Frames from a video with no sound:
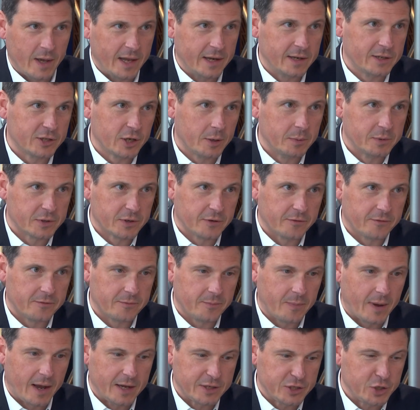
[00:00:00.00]
in terms of,
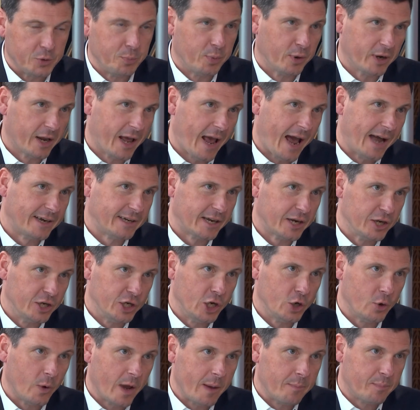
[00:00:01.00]
as you put it, adding
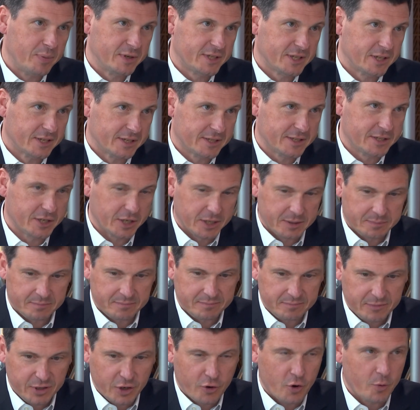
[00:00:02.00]
new impetus to
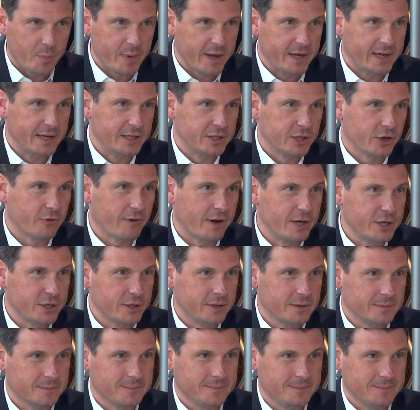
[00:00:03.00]
European integration?